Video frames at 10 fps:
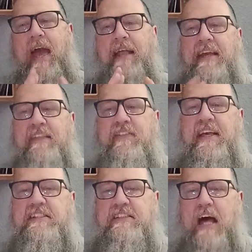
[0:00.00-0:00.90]
And get
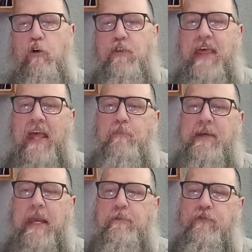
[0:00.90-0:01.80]
this, Now and Then
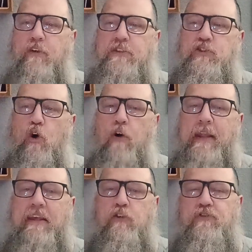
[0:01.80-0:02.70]
became the first song
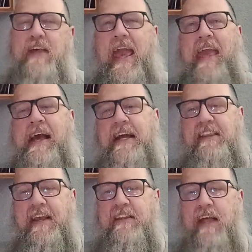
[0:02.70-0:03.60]
that used AI
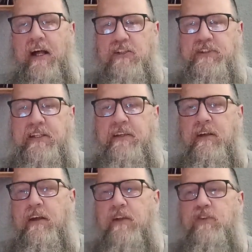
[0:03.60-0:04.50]
technology
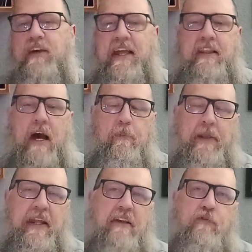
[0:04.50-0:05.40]
to get
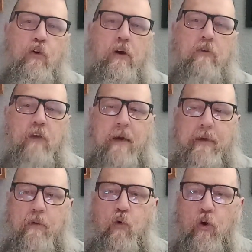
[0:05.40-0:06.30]
nominated for a
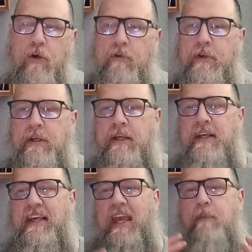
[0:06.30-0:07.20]
Grammy Award.
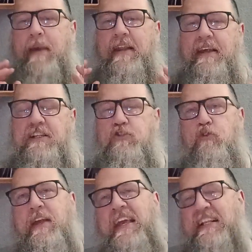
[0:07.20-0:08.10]
It made
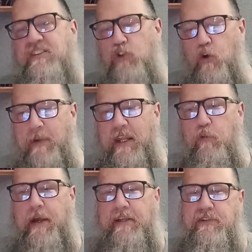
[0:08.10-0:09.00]
history in so many
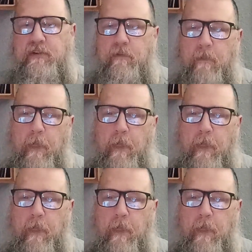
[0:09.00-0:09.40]
ways.